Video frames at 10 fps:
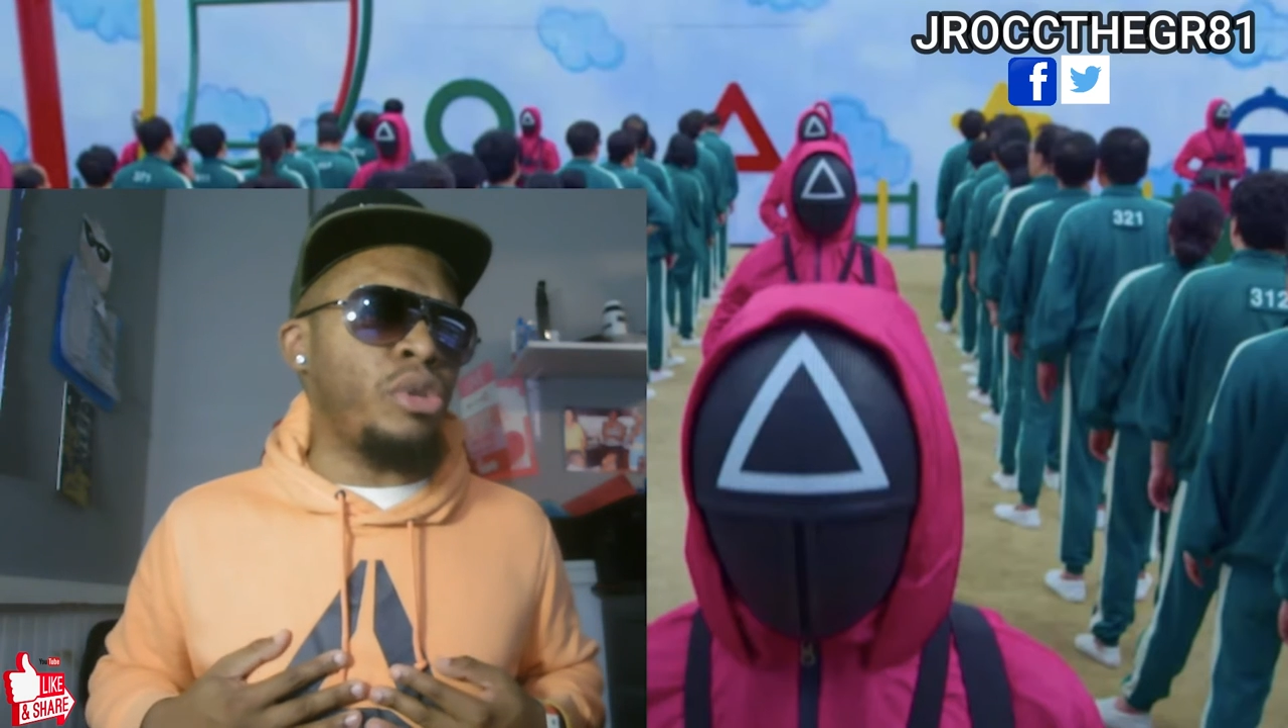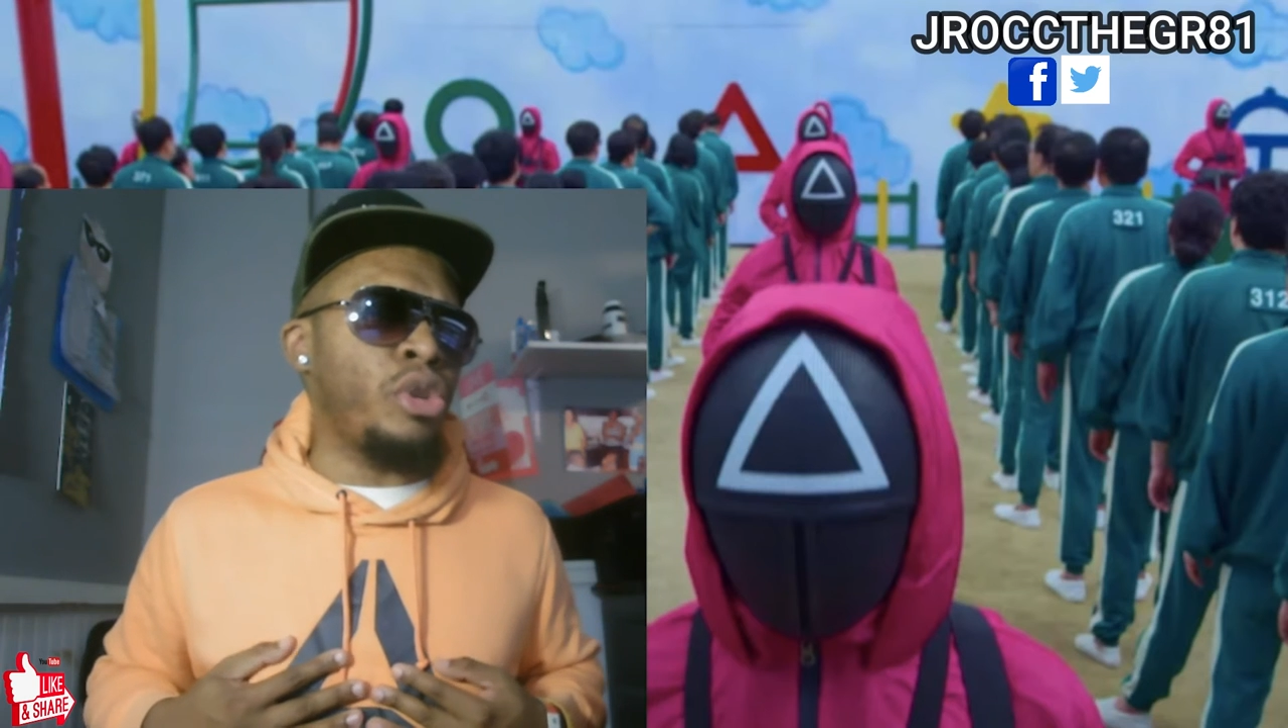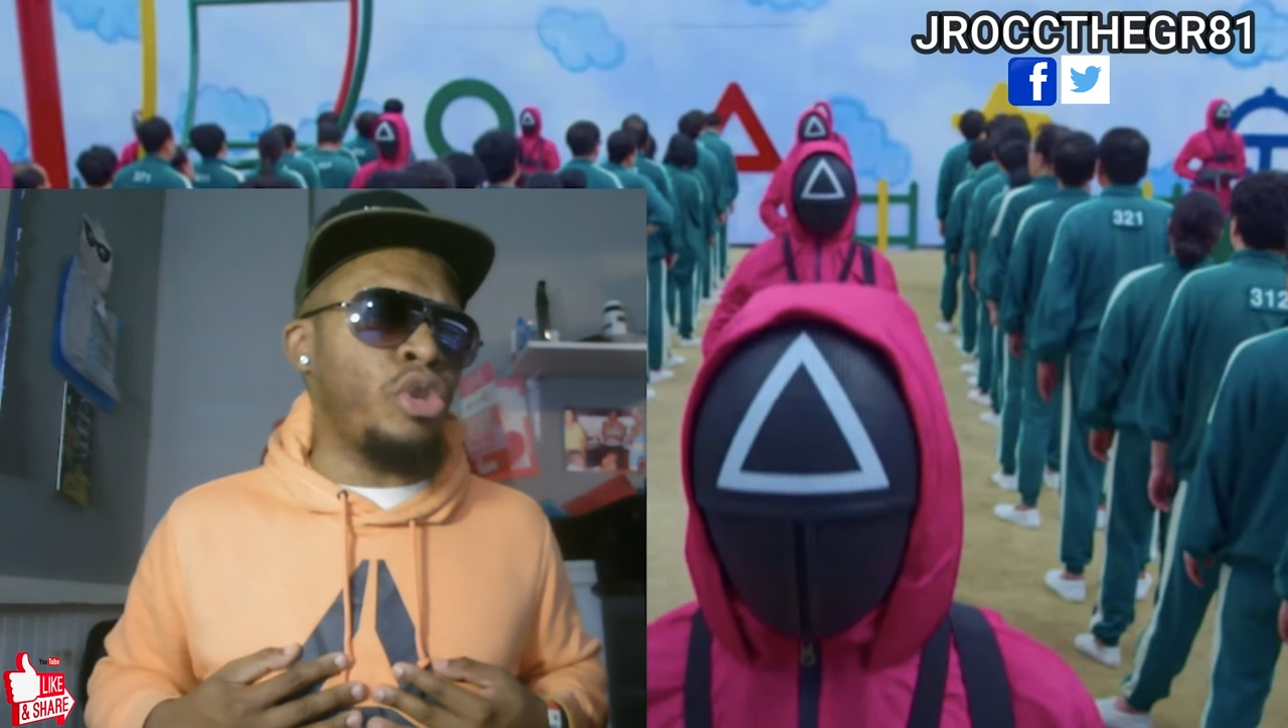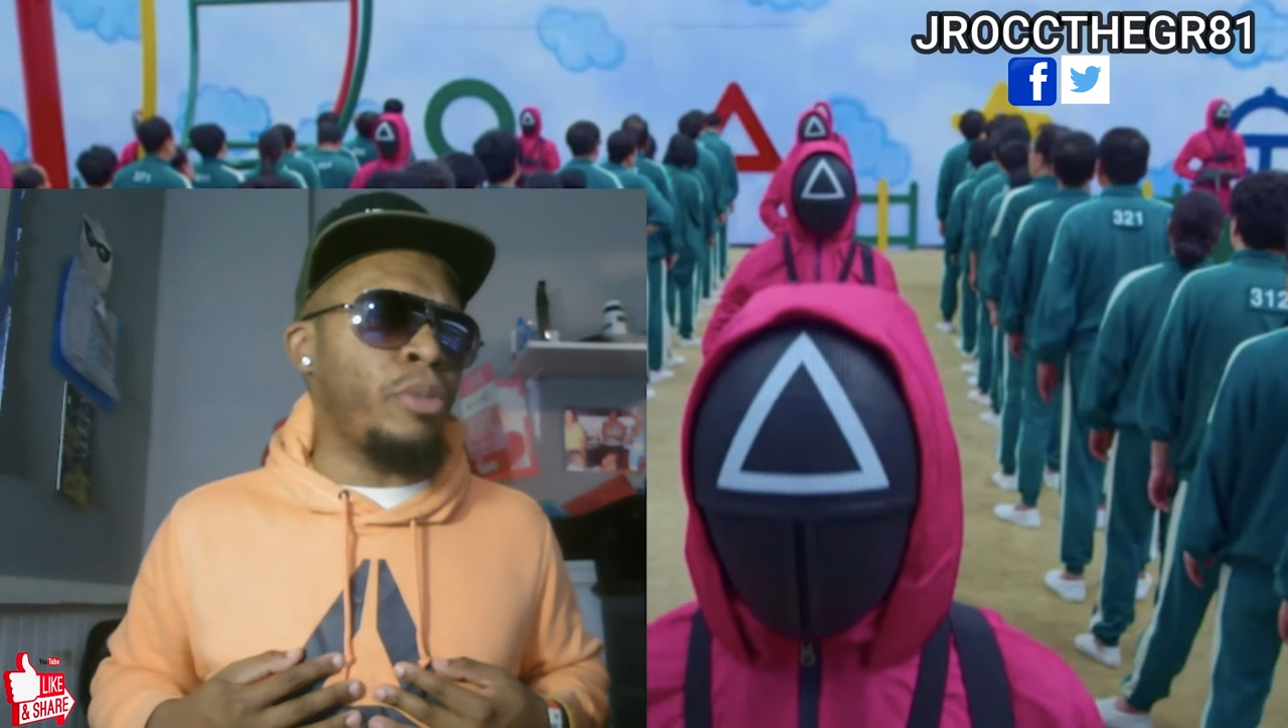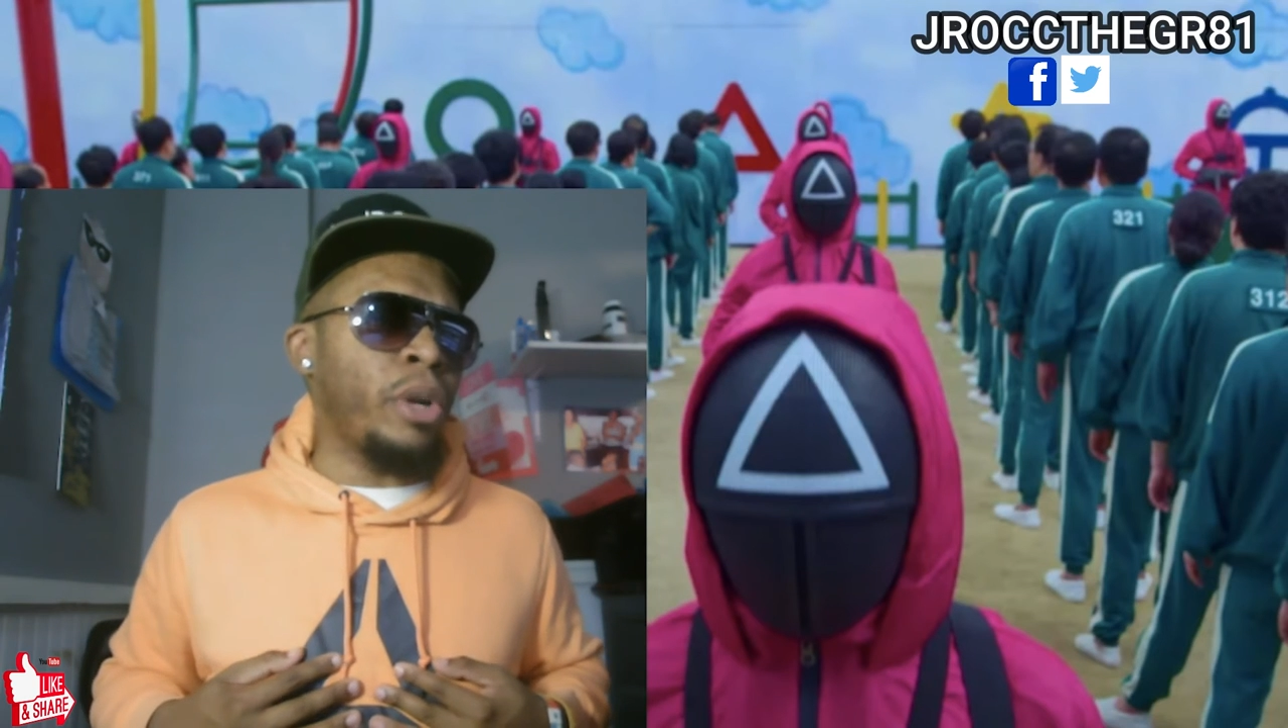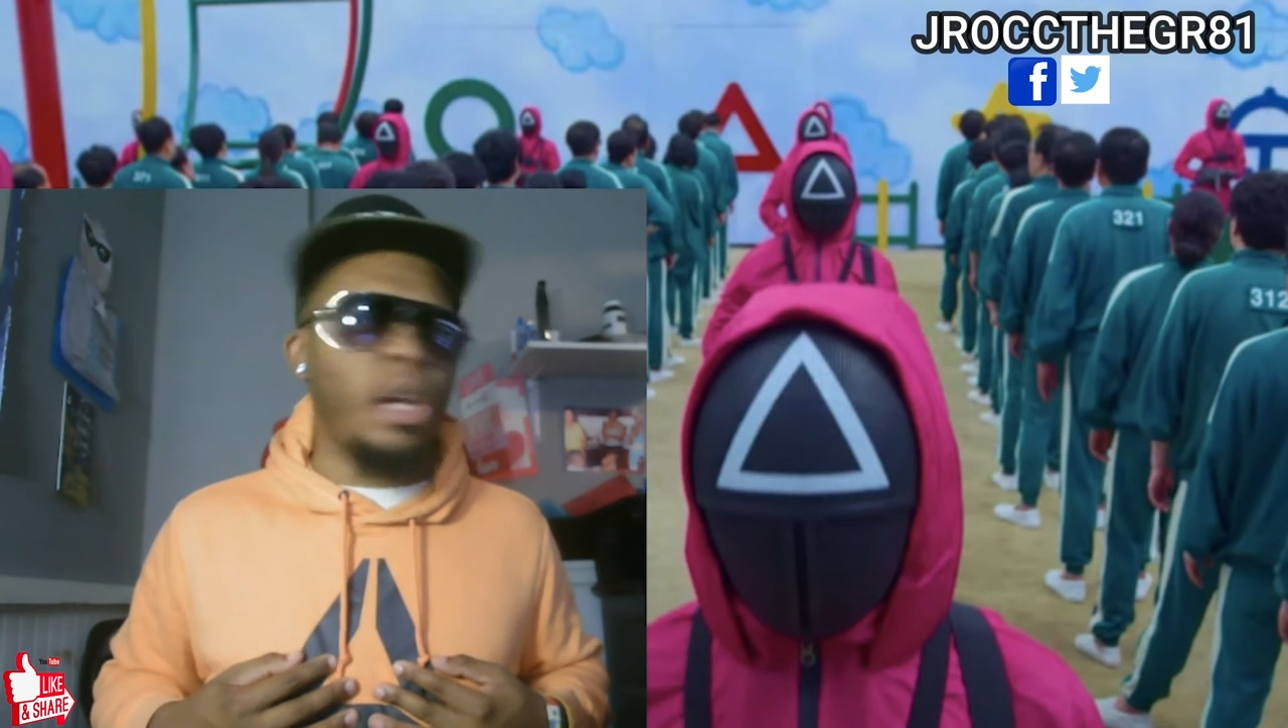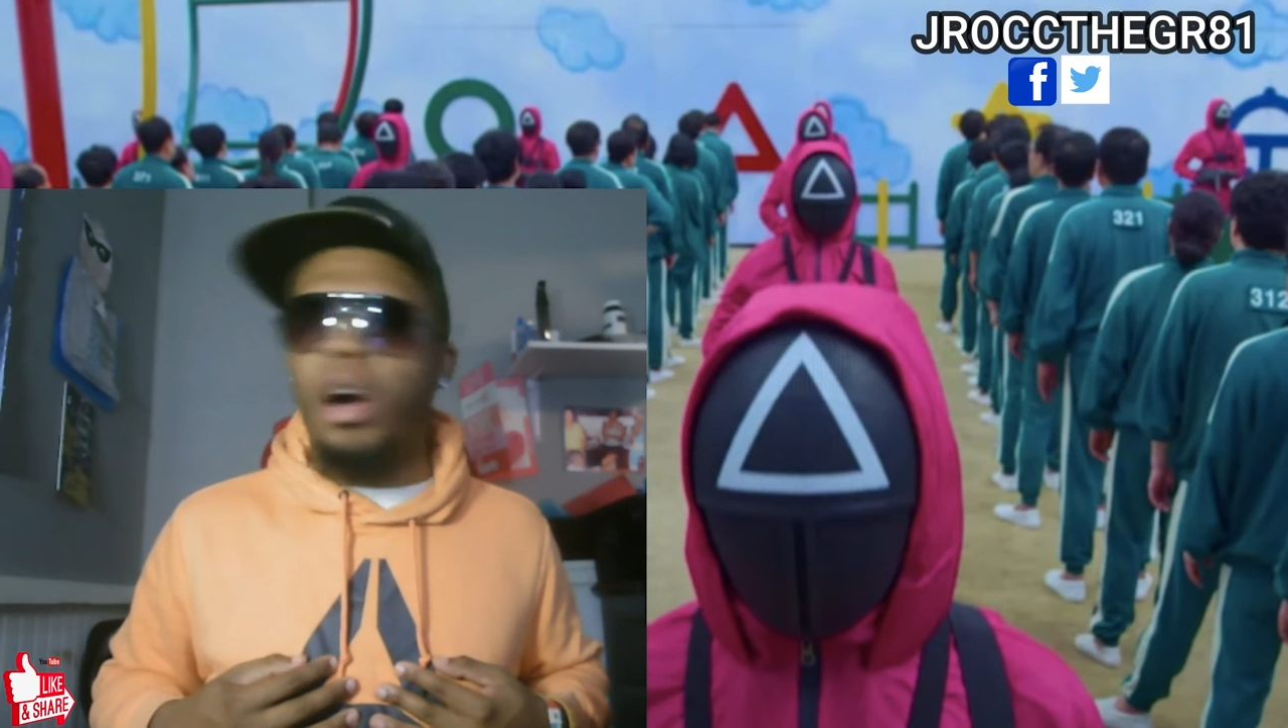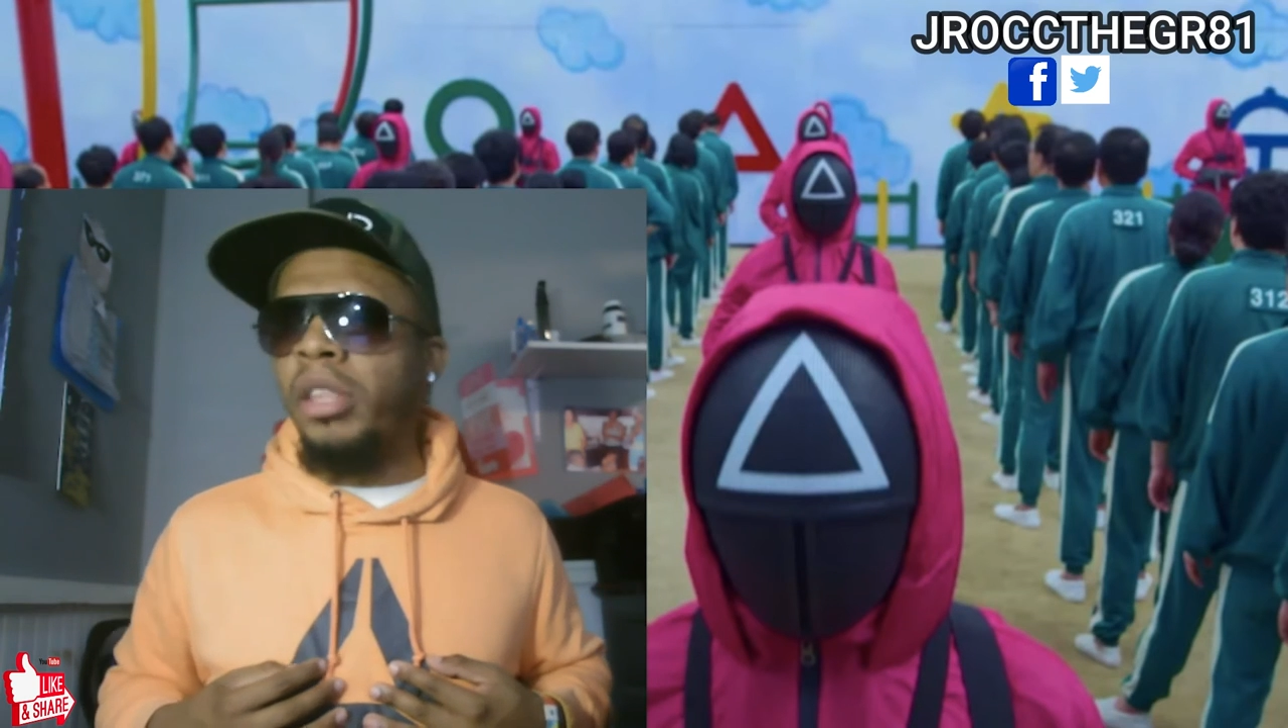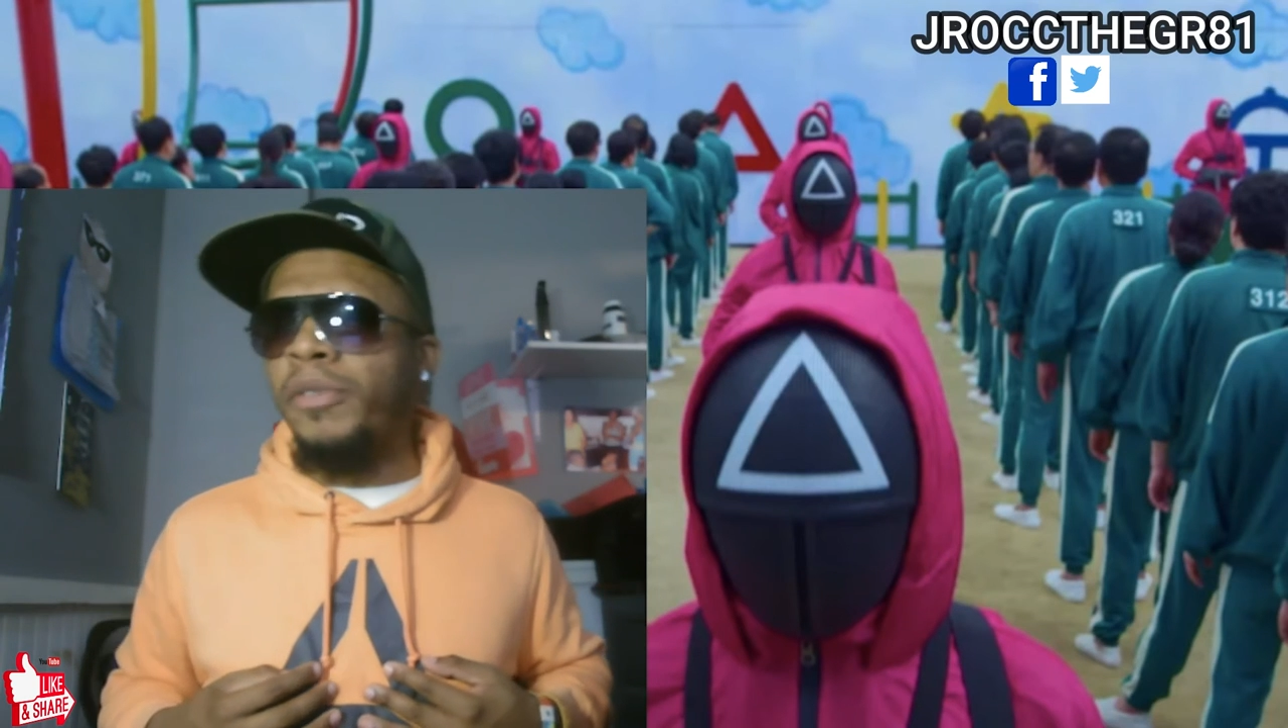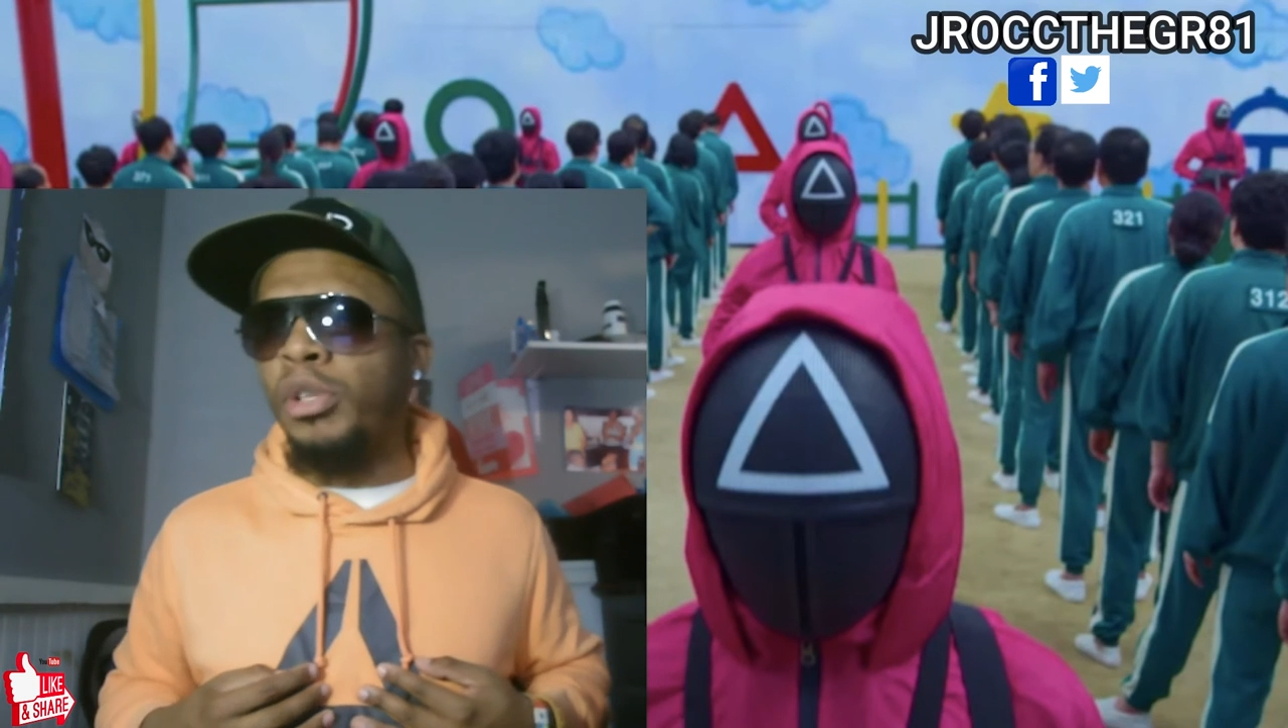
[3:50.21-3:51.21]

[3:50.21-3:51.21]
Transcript: YouTuber in all of